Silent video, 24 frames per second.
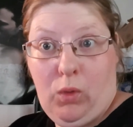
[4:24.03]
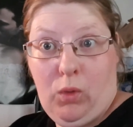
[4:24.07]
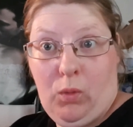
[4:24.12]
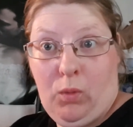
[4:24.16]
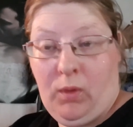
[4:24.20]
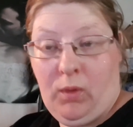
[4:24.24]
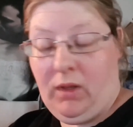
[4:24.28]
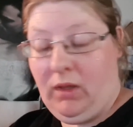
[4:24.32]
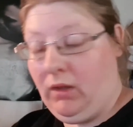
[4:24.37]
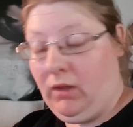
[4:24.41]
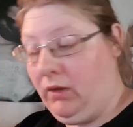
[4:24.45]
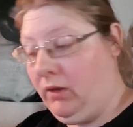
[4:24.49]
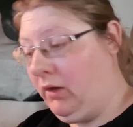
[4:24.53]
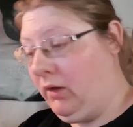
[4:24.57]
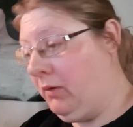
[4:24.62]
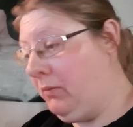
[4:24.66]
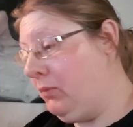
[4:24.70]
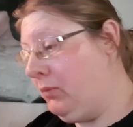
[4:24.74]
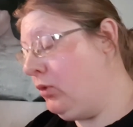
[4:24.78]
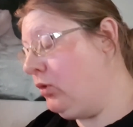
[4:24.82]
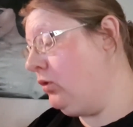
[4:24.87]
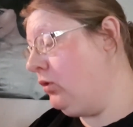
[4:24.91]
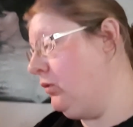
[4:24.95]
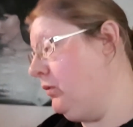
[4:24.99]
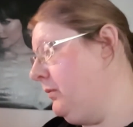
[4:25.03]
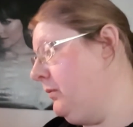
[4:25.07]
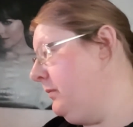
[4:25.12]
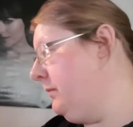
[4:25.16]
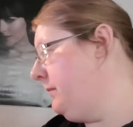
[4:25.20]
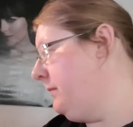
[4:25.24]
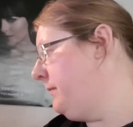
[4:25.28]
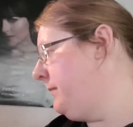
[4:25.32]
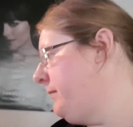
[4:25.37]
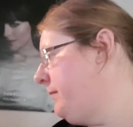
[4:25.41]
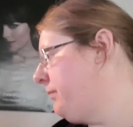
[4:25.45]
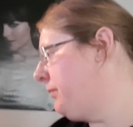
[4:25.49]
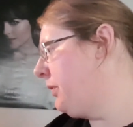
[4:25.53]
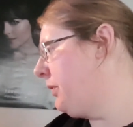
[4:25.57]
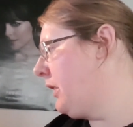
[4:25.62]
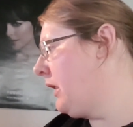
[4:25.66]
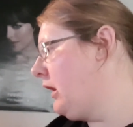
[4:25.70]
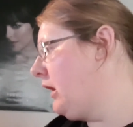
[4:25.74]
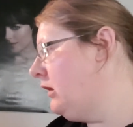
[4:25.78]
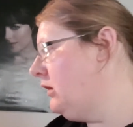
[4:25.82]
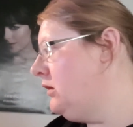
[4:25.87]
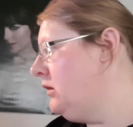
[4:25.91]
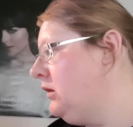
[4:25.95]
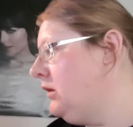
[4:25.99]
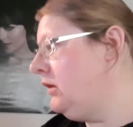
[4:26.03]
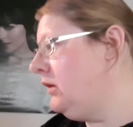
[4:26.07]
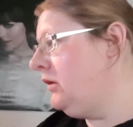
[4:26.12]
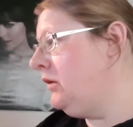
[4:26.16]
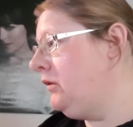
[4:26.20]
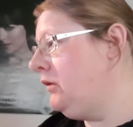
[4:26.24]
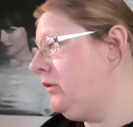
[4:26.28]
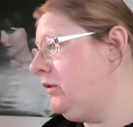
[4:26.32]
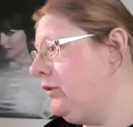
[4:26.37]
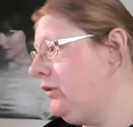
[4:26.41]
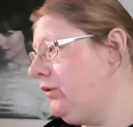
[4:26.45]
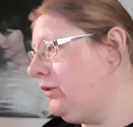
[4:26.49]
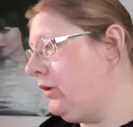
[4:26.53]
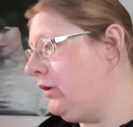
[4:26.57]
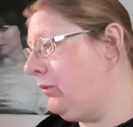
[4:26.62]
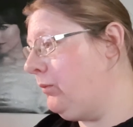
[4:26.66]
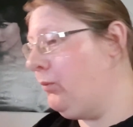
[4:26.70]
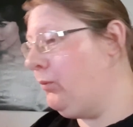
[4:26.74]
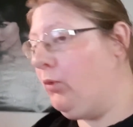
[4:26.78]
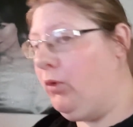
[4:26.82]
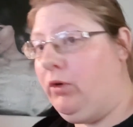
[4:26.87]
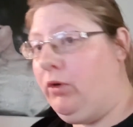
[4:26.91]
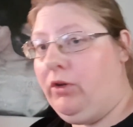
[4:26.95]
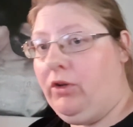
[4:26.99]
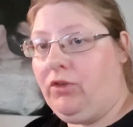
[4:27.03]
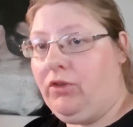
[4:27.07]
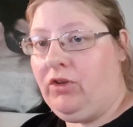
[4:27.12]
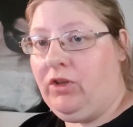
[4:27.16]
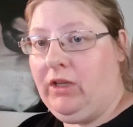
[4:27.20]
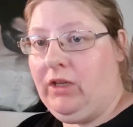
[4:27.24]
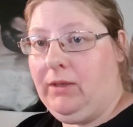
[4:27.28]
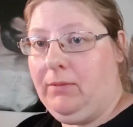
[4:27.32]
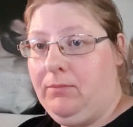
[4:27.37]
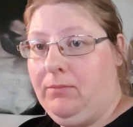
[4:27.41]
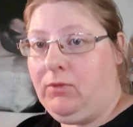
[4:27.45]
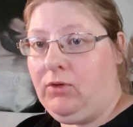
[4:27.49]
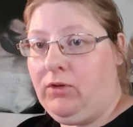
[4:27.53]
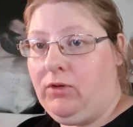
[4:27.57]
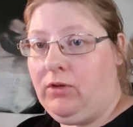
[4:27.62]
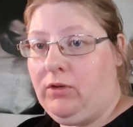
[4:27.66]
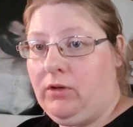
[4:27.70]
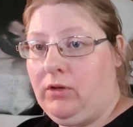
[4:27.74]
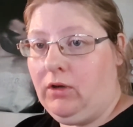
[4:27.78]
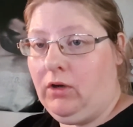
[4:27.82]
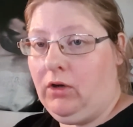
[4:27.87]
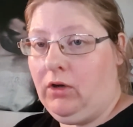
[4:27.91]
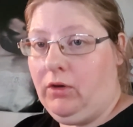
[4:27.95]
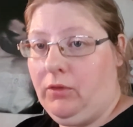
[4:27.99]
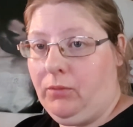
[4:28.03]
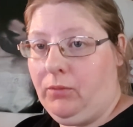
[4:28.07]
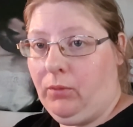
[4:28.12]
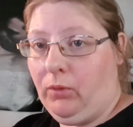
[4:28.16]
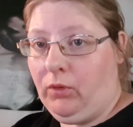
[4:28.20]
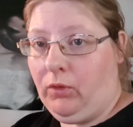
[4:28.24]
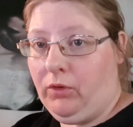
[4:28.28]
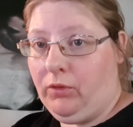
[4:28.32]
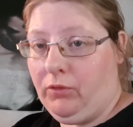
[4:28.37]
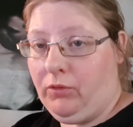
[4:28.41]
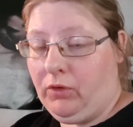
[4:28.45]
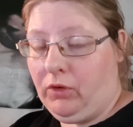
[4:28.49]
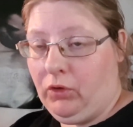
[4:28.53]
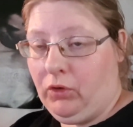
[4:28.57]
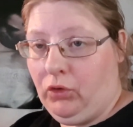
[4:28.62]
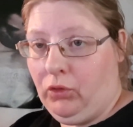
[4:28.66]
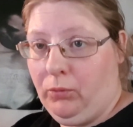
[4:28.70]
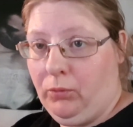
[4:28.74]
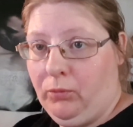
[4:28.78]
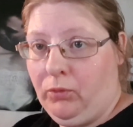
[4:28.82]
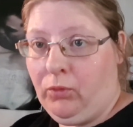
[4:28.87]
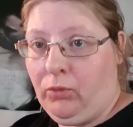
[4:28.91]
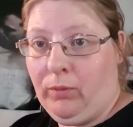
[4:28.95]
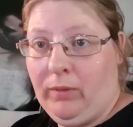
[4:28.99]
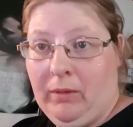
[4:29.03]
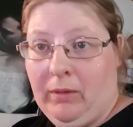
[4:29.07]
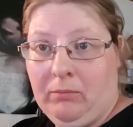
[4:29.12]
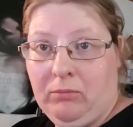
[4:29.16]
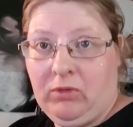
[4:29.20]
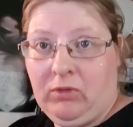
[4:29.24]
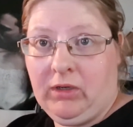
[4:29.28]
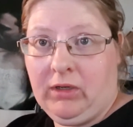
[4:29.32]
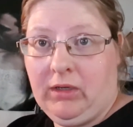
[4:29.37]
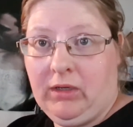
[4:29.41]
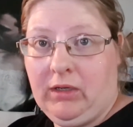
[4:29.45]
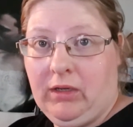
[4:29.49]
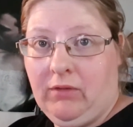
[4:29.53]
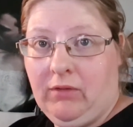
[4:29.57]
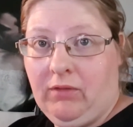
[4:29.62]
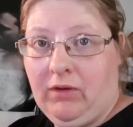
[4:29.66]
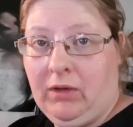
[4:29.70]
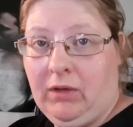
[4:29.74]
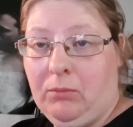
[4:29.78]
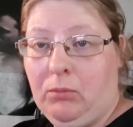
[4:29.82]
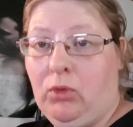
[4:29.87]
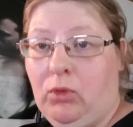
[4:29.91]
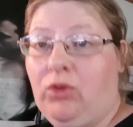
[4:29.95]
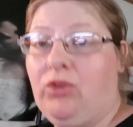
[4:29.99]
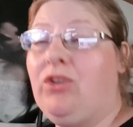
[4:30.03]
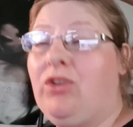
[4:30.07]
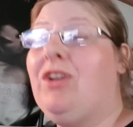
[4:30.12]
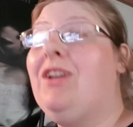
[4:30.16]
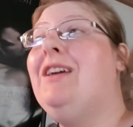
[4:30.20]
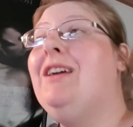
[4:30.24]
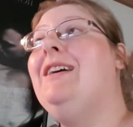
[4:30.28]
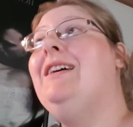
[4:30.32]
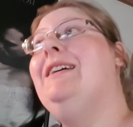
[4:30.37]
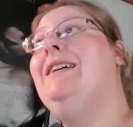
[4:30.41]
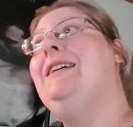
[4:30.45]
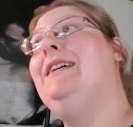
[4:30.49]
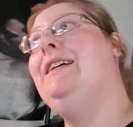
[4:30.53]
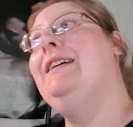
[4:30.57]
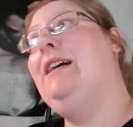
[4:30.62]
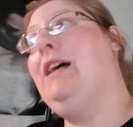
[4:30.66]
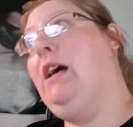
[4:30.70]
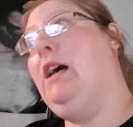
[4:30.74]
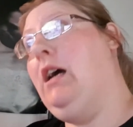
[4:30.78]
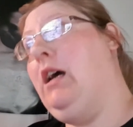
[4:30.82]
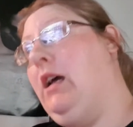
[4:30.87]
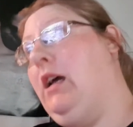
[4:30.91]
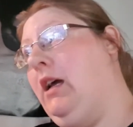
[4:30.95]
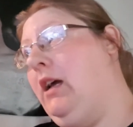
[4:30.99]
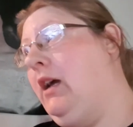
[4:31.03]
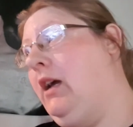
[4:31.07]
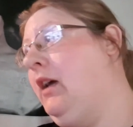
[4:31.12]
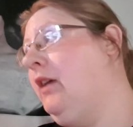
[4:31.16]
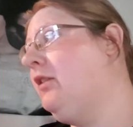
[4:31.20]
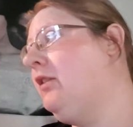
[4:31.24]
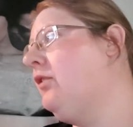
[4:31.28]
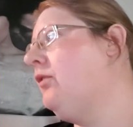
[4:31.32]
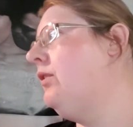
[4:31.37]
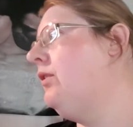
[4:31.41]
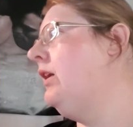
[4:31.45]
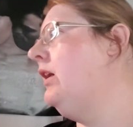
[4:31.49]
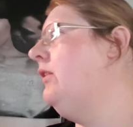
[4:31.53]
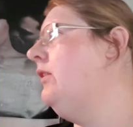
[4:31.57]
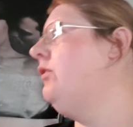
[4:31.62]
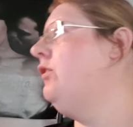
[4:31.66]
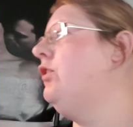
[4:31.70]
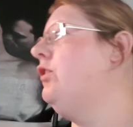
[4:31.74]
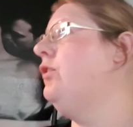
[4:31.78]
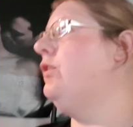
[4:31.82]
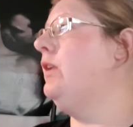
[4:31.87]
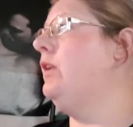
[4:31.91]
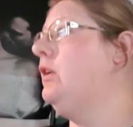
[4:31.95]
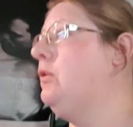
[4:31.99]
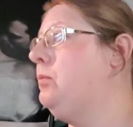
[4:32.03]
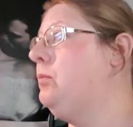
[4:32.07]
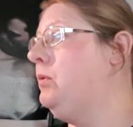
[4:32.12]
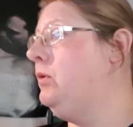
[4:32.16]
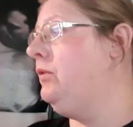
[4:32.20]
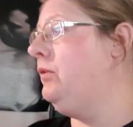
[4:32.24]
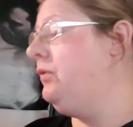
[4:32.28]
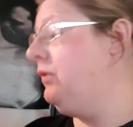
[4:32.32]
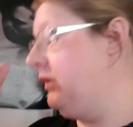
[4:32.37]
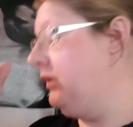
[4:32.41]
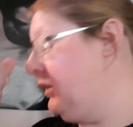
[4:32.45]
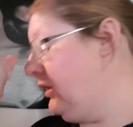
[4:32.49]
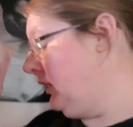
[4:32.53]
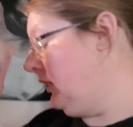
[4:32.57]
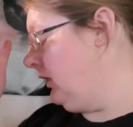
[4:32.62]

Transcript: Well, I'm home. Turns out one of the teams, uh, one of the homes where I'm taking care of animals has arrived, so that's perfect.